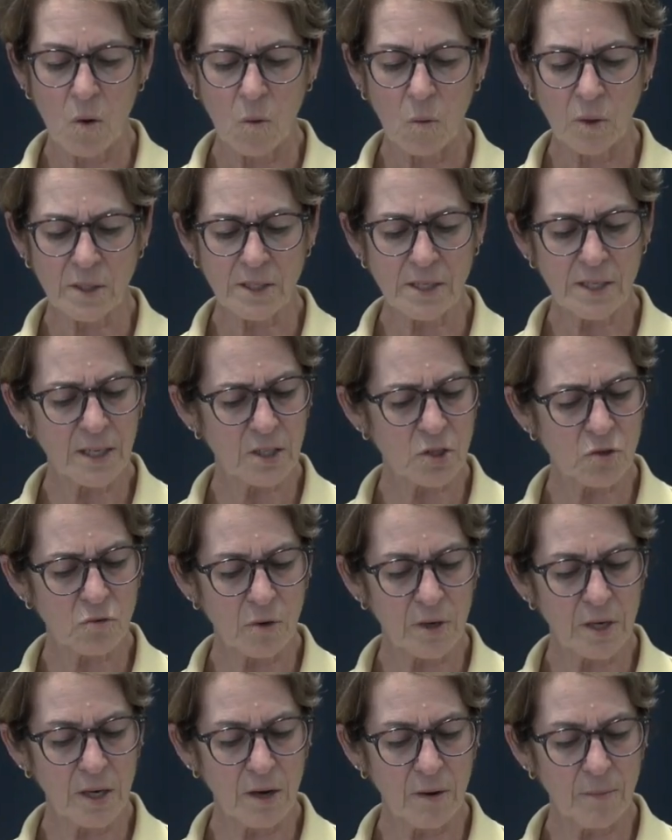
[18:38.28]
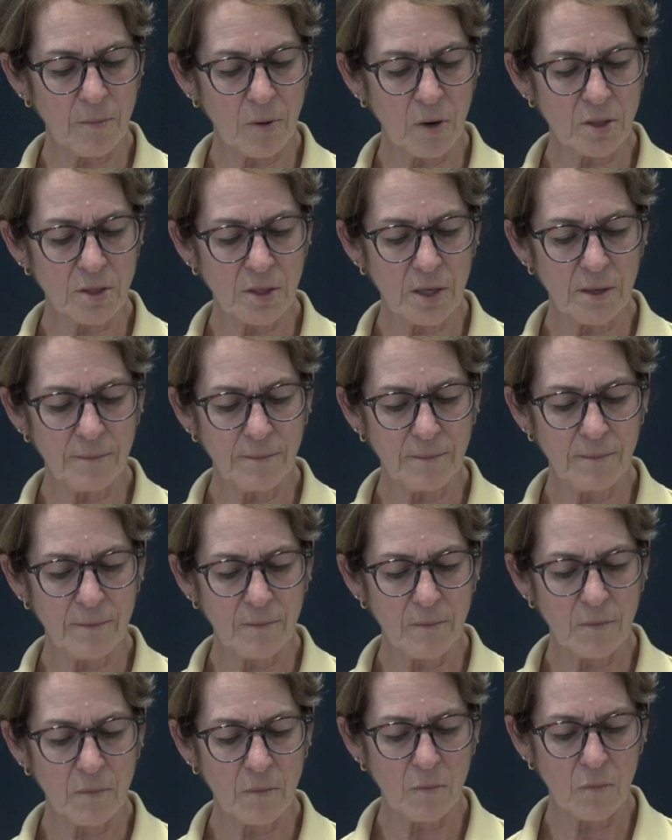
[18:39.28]
What's an extraordinary person?
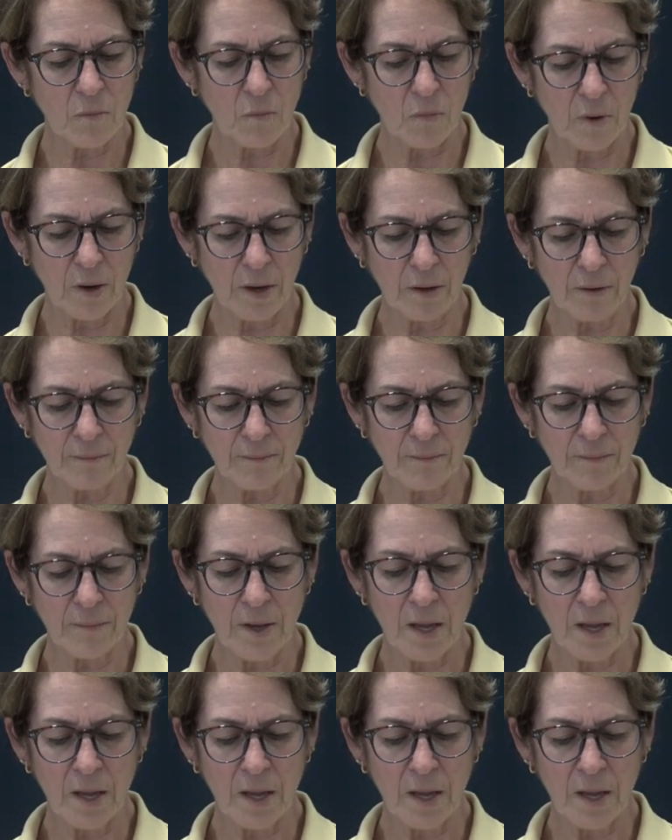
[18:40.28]
Well,